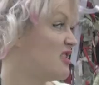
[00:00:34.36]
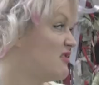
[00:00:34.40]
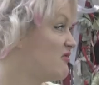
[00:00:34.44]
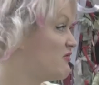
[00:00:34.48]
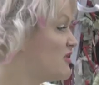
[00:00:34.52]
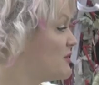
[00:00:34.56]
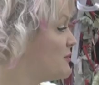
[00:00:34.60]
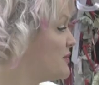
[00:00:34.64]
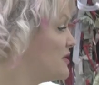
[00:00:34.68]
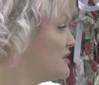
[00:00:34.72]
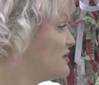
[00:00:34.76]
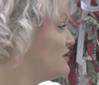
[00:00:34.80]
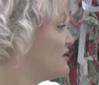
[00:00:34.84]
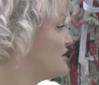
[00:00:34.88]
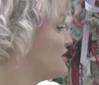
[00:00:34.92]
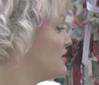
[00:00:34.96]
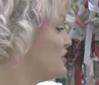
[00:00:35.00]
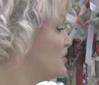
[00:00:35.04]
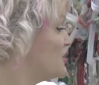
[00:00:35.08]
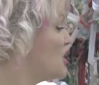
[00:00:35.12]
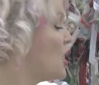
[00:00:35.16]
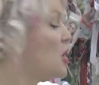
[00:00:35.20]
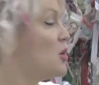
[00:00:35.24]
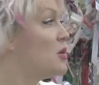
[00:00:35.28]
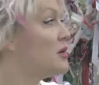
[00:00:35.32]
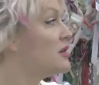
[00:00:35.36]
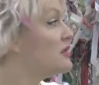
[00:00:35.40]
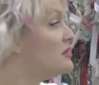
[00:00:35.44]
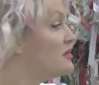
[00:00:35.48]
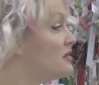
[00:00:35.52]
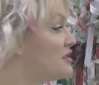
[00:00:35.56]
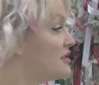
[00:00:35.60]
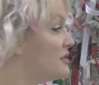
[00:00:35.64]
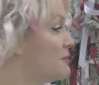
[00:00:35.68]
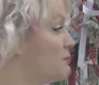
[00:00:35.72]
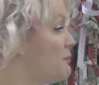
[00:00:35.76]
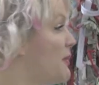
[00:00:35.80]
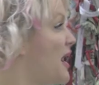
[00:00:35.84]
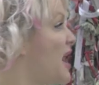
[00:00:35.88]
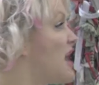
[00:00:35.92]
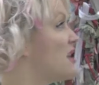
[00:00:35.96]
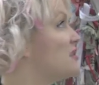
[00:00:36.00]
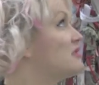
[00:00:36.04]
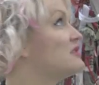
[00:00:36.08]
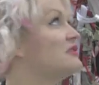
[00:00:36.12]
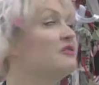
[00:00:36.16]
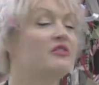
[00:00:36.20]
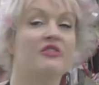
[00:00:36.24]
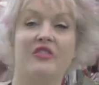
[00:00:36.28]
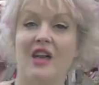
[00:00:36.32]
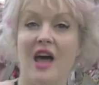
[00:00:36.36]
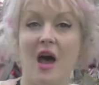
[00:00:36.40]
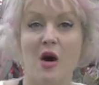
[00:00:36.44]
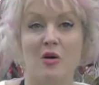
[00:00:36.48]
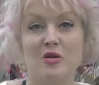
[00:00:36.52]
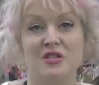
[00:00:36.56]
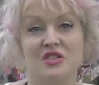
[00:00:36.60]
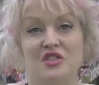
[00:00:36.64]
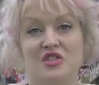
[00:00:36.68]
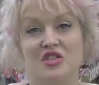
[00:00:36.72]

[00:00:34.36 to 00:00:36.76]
the ribbons and tokens and bags and flowers